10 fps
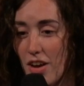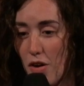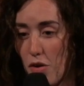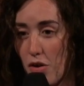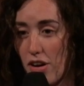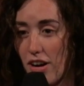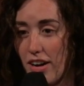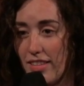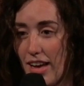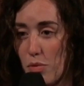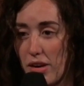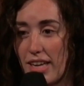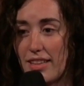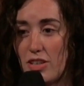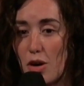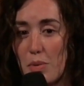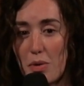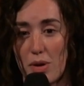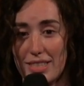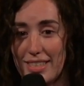or that one kid that nobody
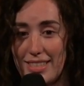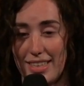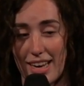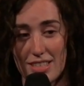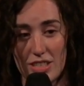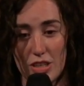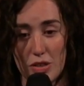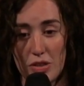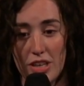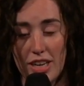wants to sit next to.